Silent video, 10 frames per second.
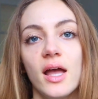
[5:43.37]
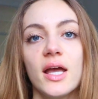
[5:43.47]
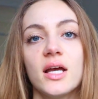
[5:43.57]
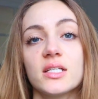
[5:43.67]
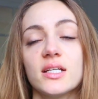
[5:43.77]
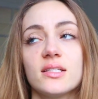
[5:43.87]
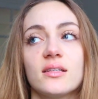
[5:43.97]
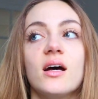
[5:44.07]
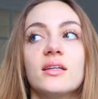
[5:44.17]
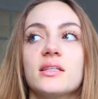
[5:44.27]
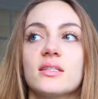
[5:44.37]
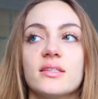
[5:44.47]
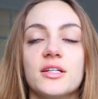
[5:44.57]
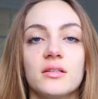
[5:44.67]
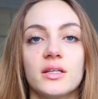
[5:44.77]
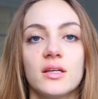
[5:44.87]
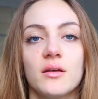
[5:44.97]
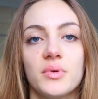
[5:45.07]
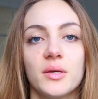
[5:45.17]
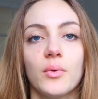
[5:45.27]
and it's not
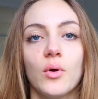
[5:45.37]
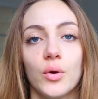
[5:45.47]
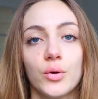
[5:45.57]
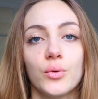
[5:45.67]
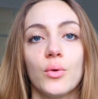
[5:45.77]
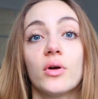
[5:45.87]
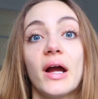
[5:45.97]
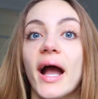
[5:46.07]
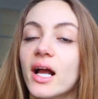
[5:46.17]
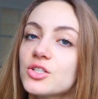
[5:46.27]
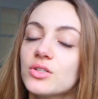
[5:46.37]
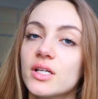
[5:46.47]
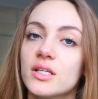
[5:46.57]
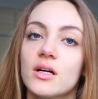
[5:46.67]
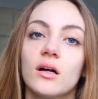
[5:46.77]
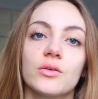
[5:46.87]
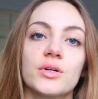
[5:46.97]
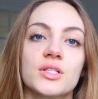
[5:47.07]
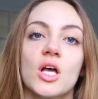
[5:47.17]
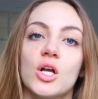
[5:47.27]
necessarily people who are actually
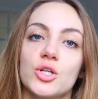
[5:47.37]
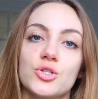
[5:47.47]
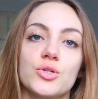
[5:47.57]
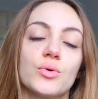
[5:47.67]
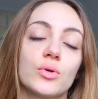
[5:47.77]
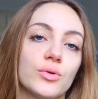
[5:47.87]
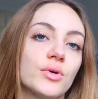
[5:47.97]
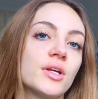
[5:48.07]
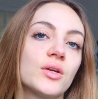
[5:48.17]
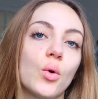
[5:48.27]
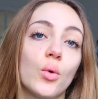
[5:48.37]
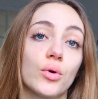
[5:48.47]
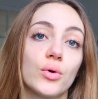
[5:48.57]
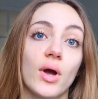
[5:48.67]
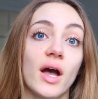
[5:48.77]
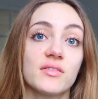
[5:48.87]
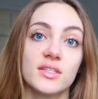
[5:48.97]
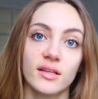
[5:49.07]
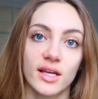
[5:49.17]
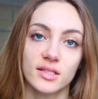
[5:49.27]
intolerant to gluten or who have
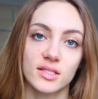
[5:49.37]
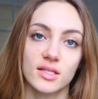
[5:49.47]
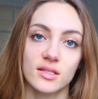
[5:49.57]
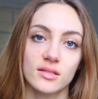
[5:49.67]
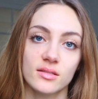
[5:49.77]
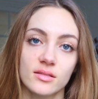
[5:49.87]
celiac disease.